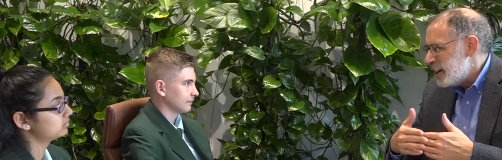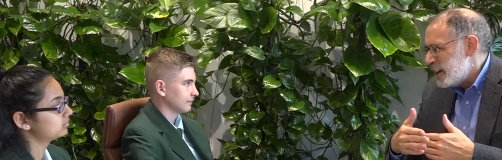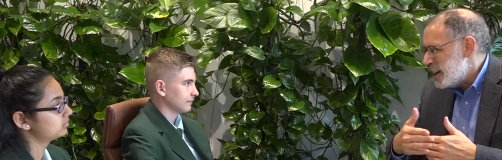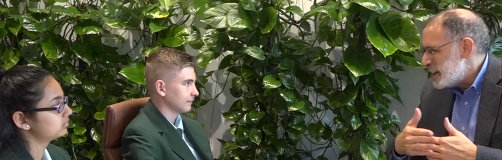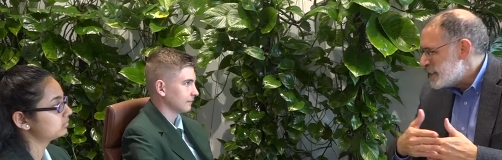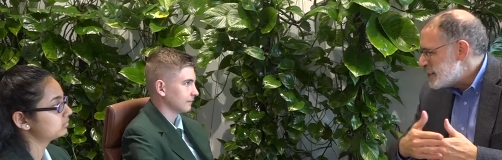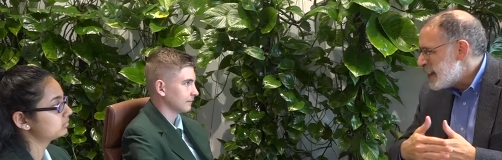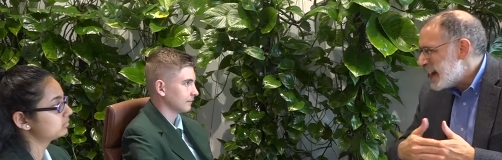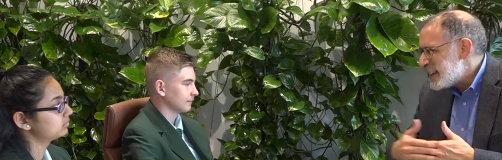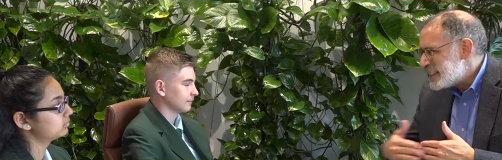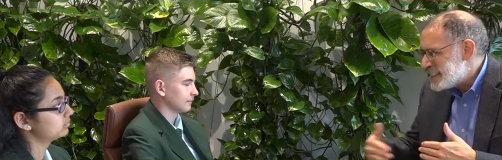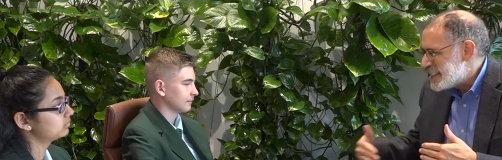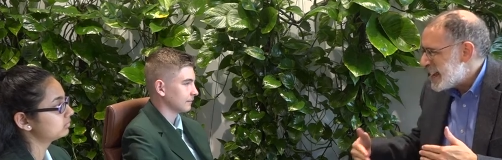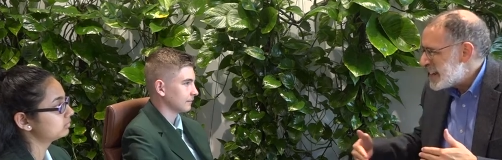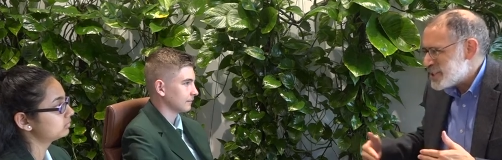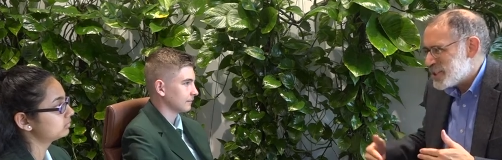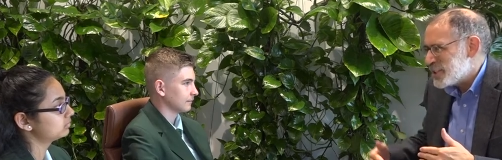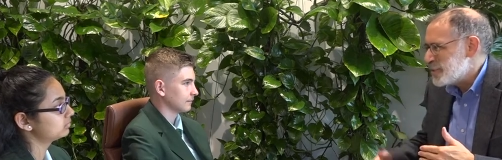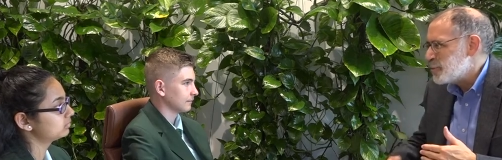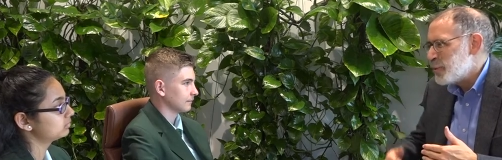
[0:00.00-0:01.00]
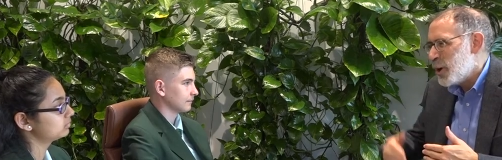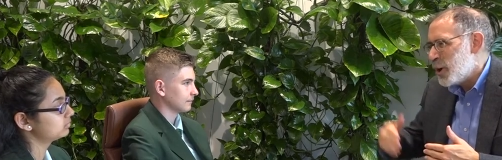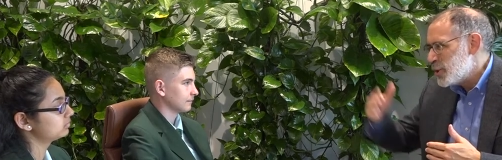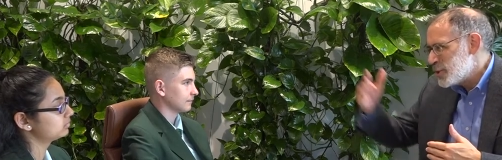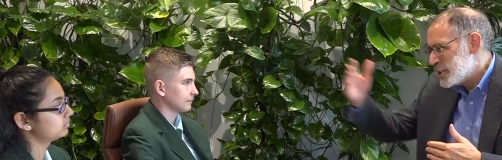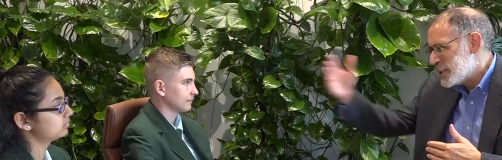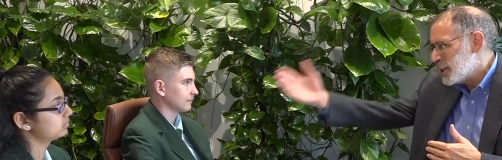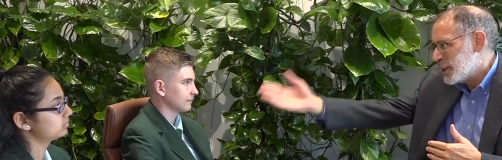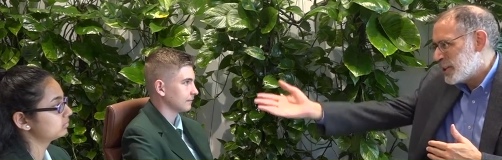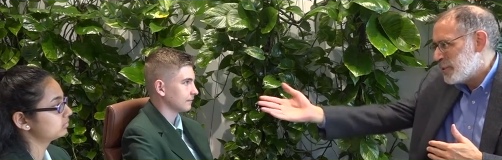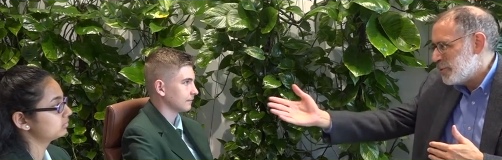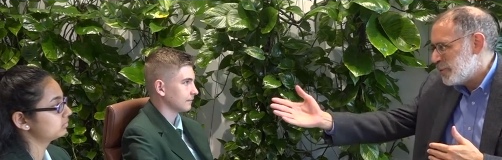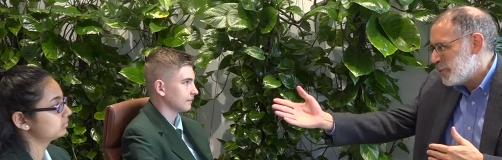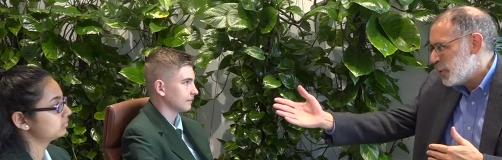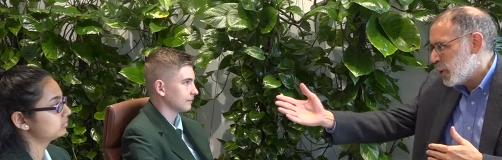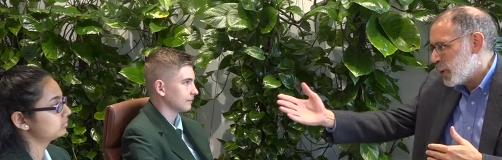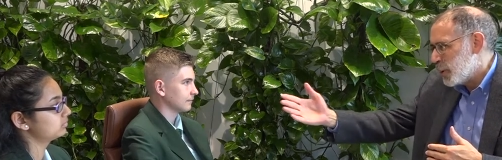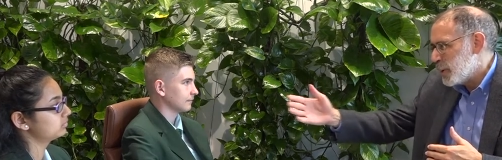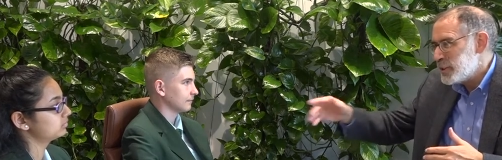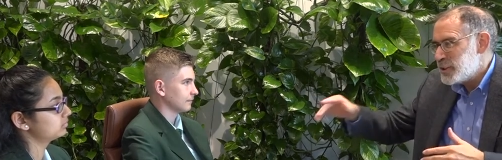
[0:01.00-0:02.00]
Speaker 1: it's not destined rows looking
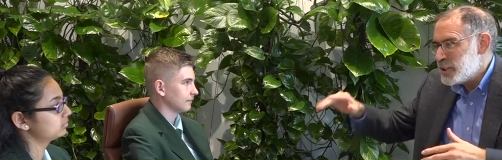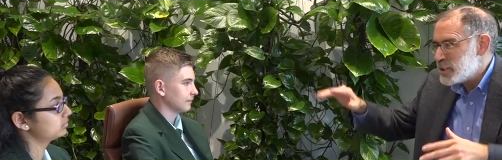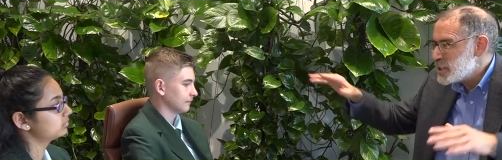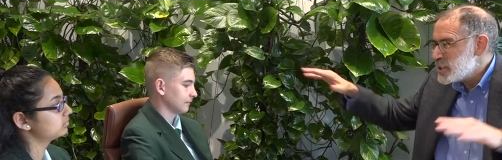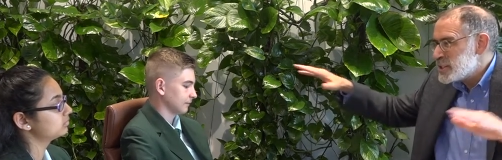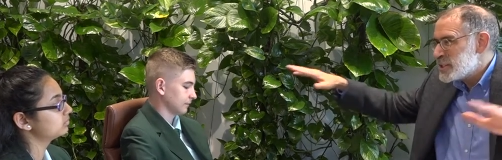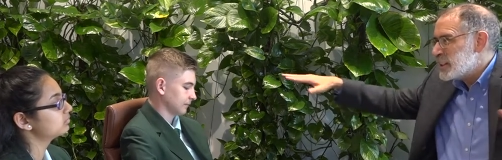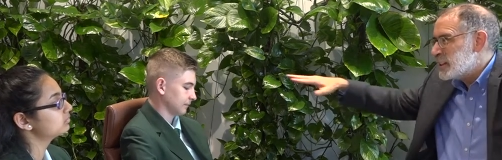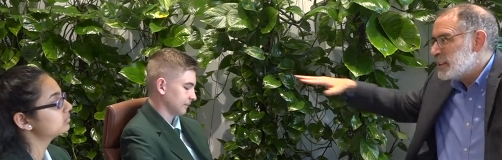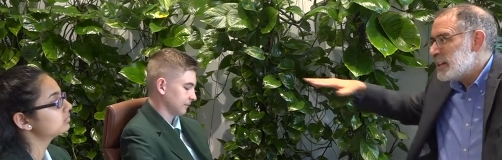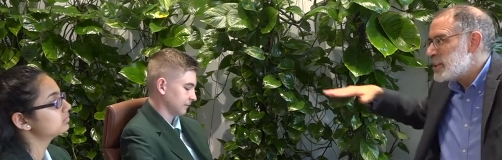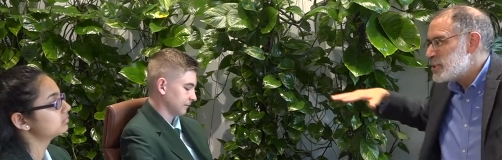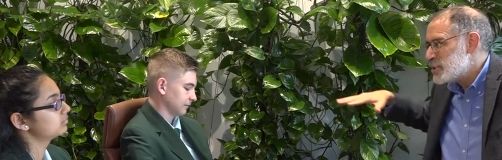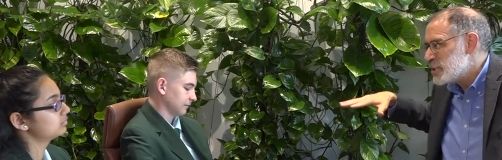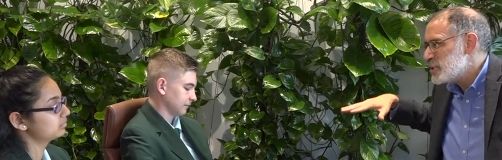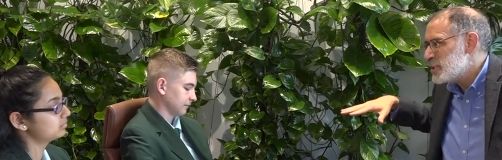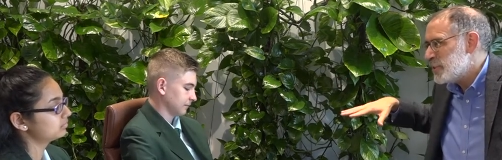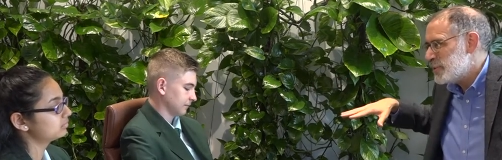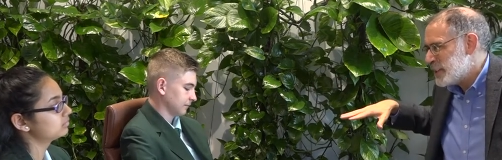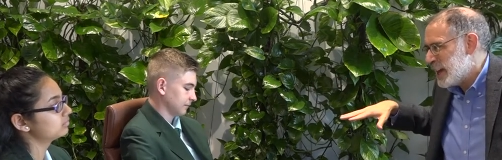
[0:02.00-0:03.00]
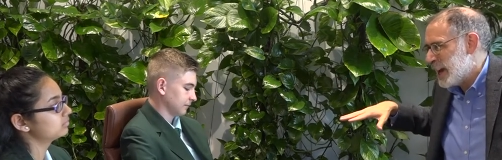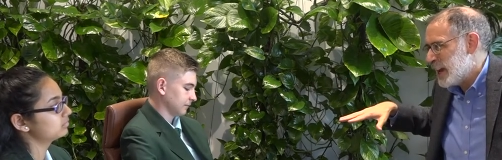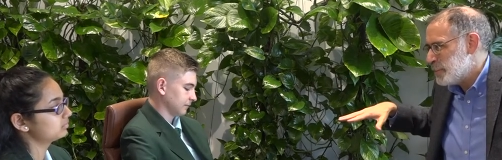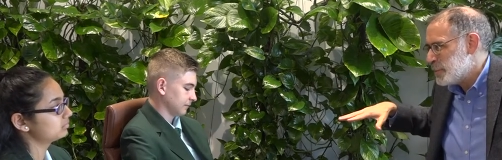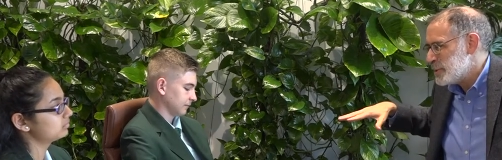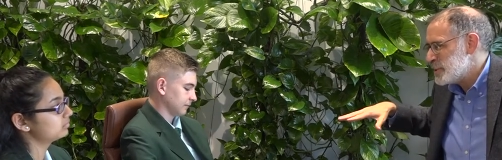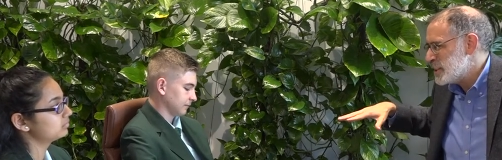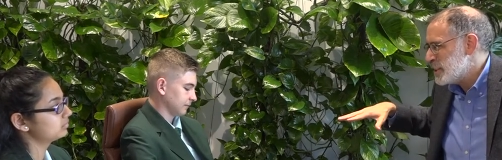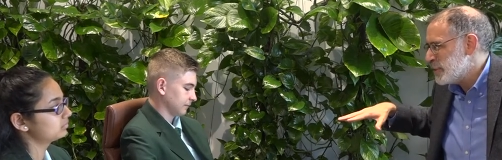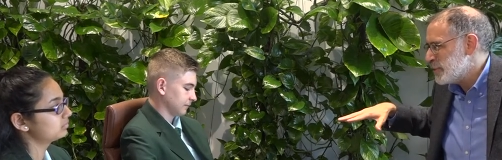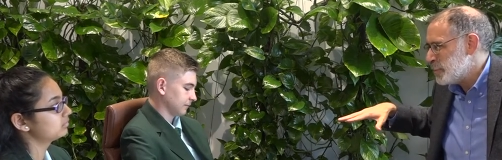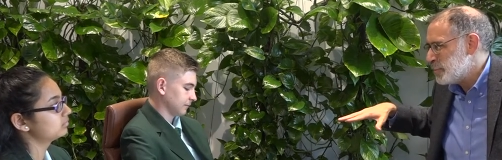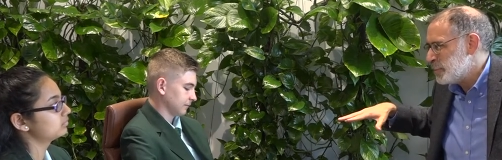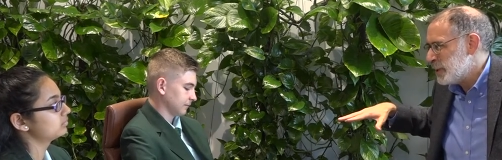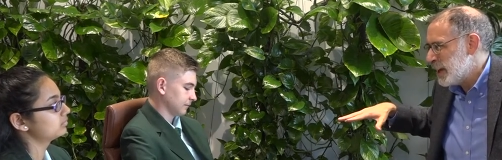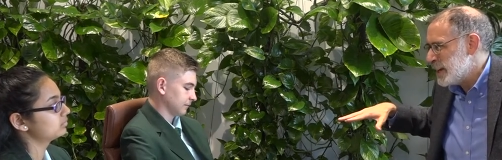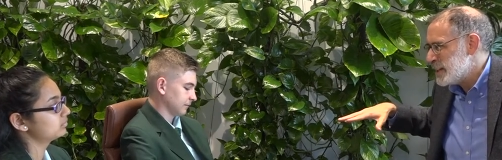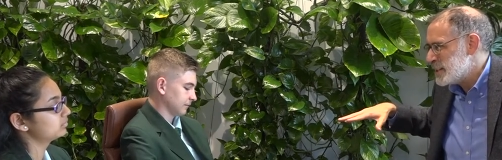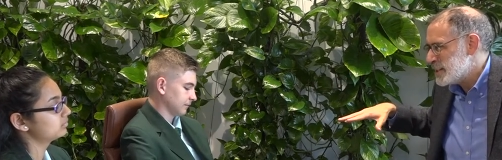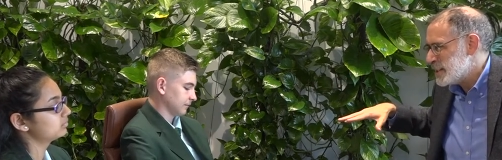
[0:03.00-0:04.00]
forward. They're just clusters of tables in
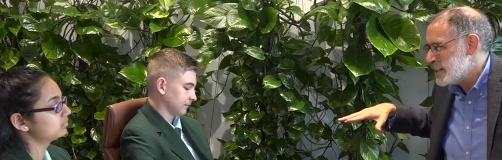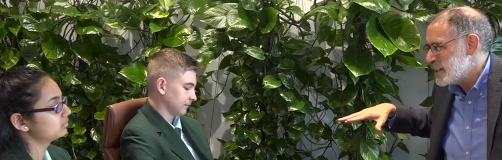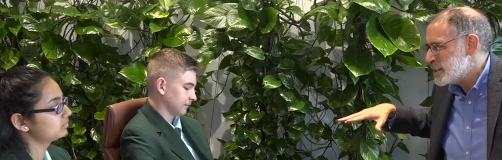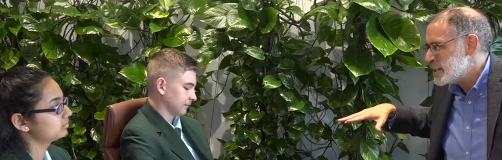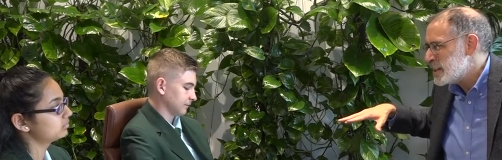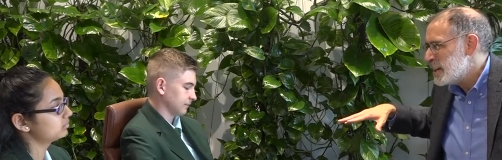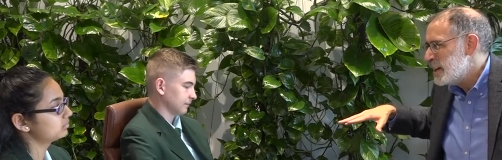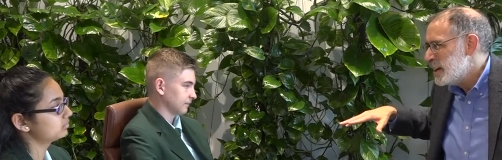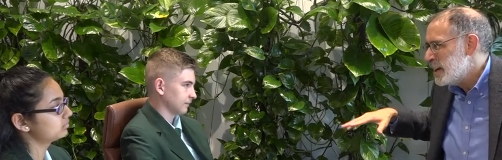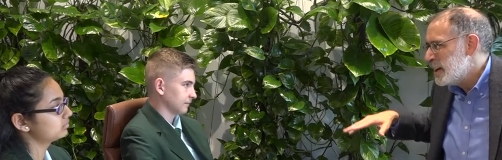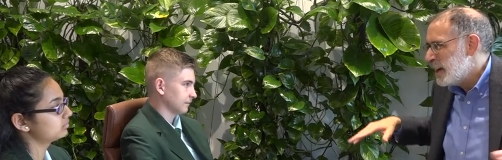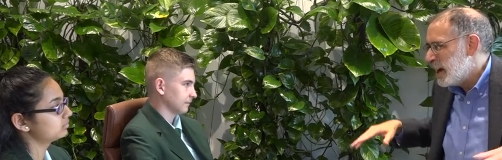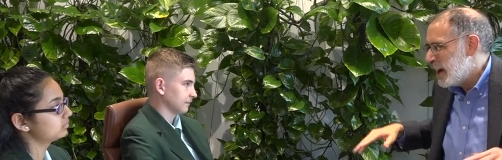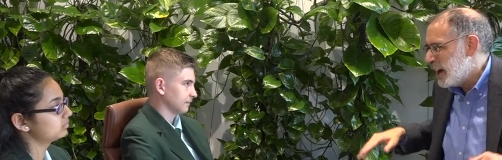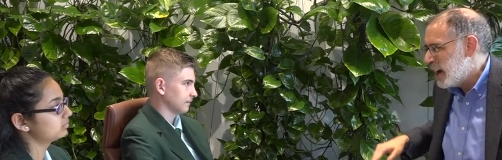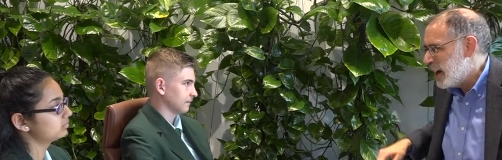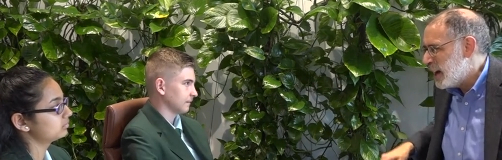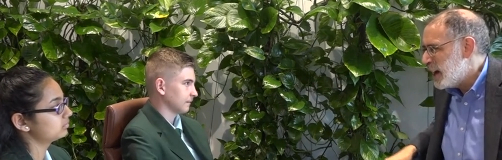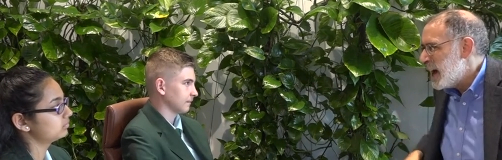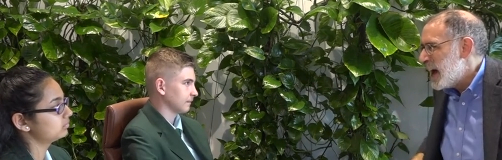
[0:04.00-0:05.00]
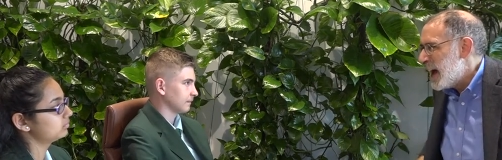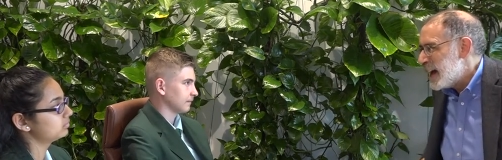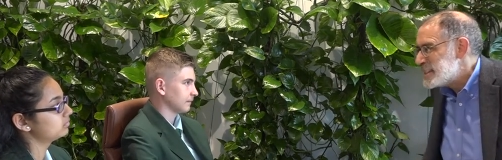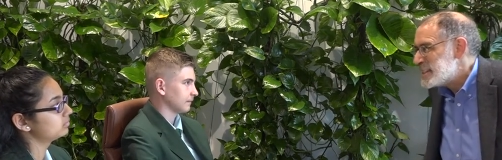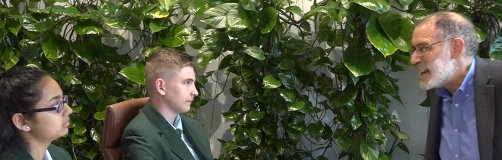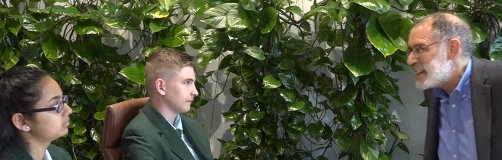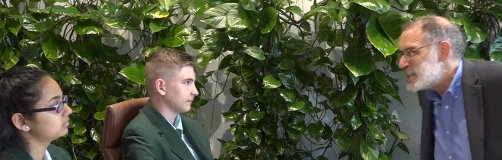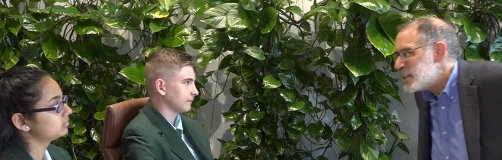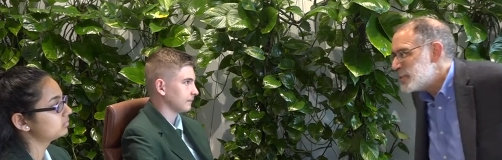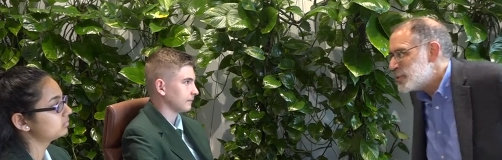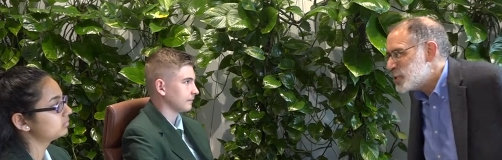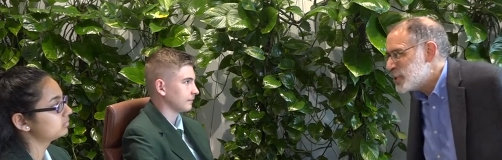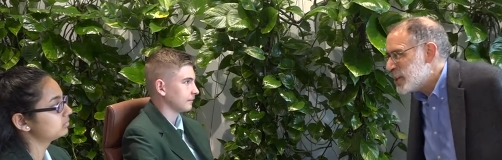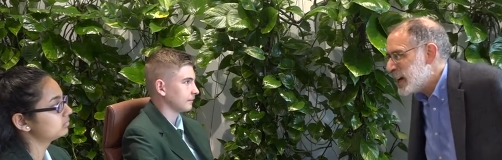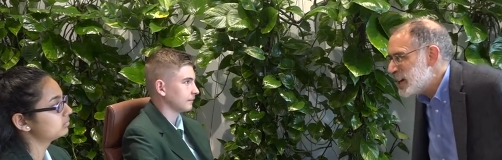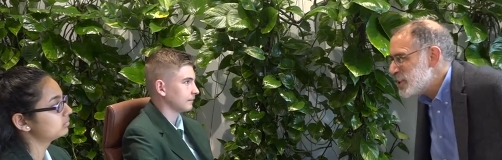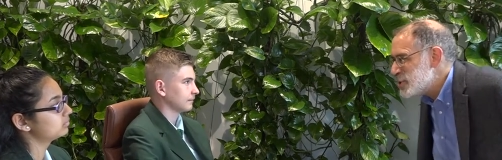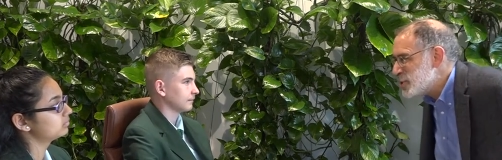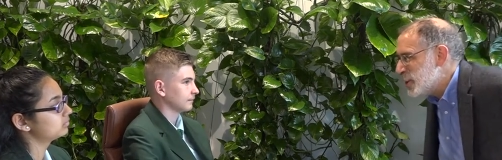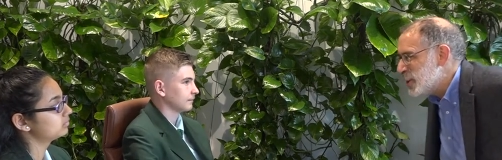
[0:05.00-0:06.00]
different places. Uh, has lots of
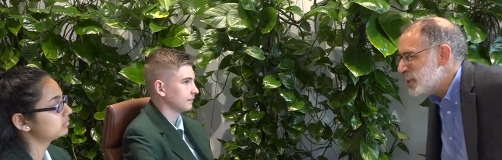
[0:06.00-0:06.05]
chairs